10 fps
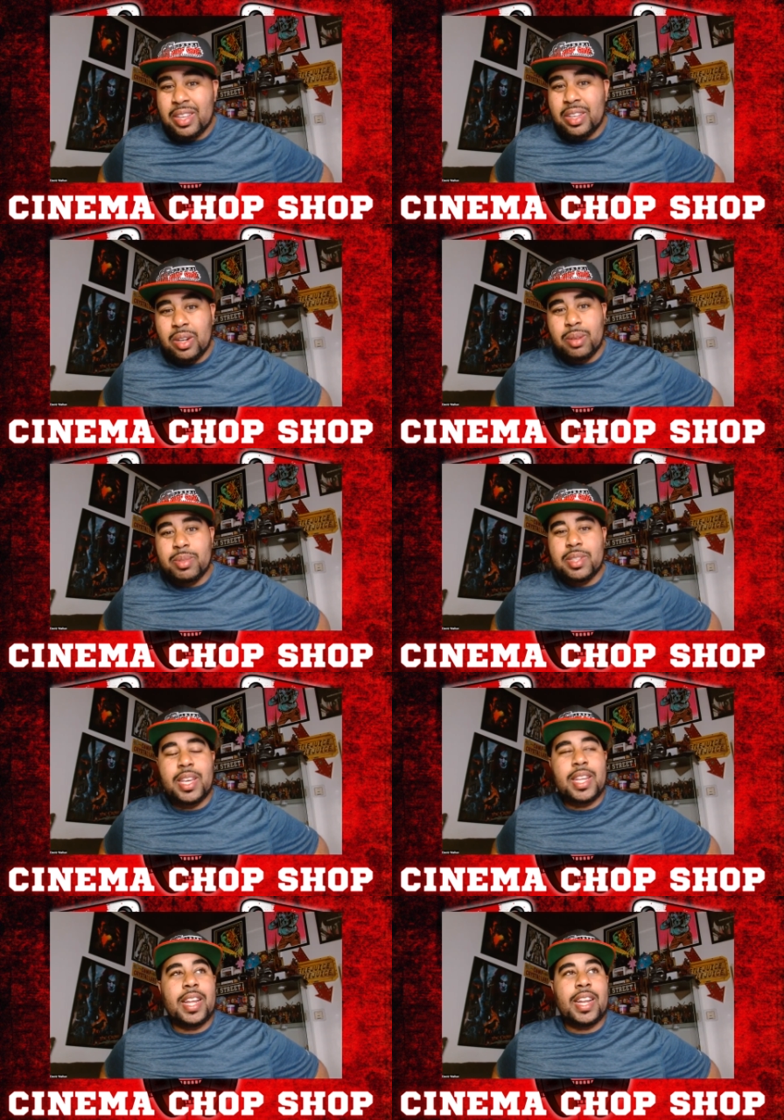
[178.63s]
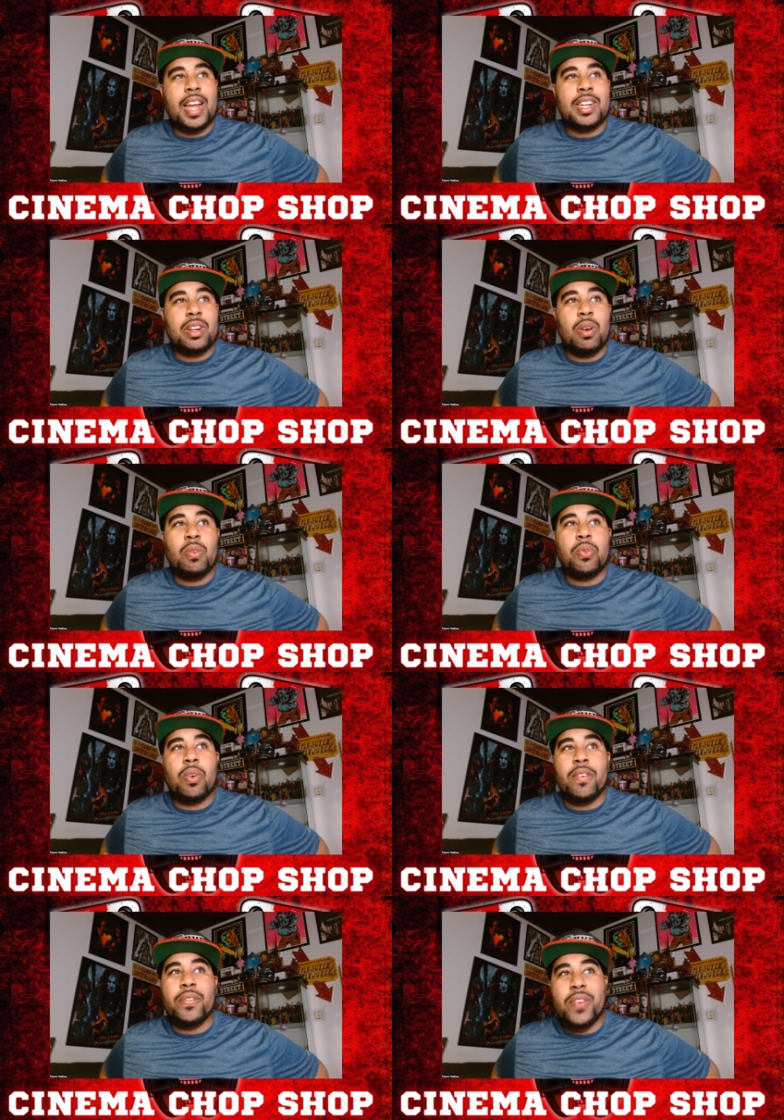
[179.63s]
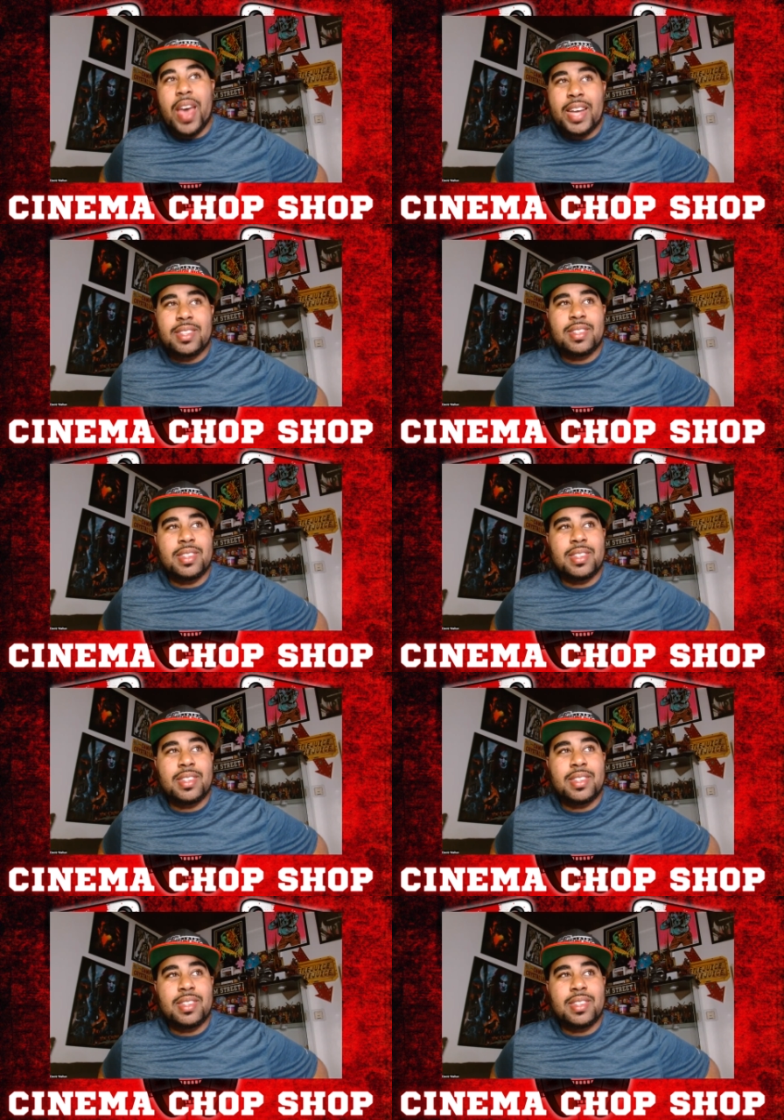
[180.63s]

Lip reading: You know what I'm saying? And I know for a fact